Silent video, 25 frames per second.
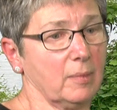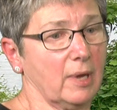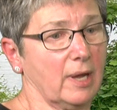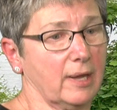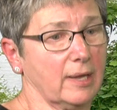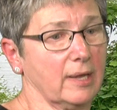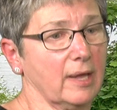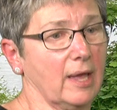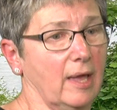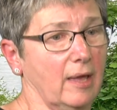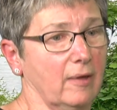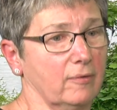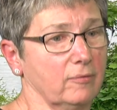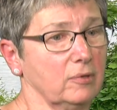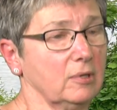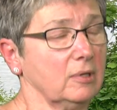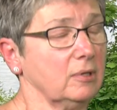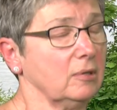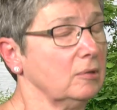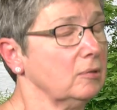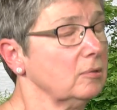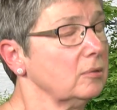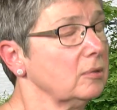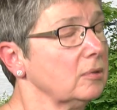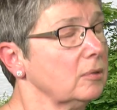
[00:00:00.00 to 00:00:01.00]
I have to
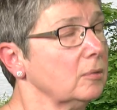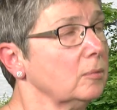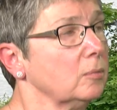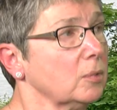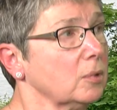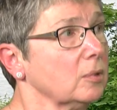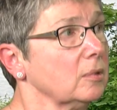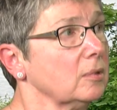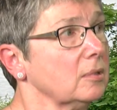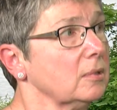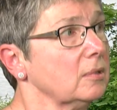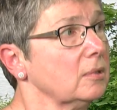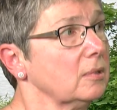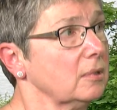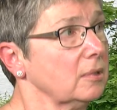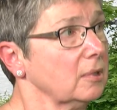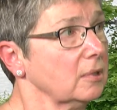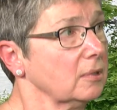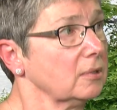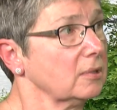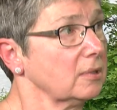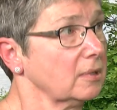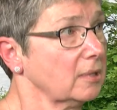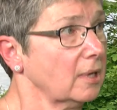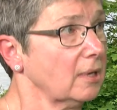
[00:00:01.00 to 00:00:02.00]
use the words
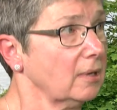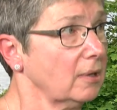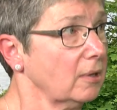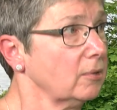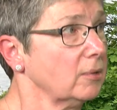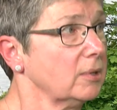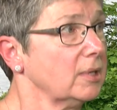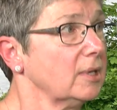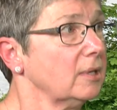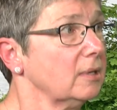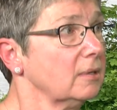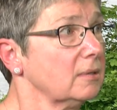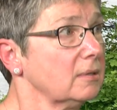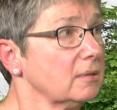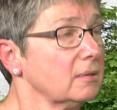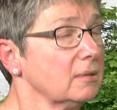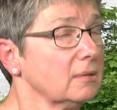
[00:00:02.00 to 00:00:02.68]
right. the colony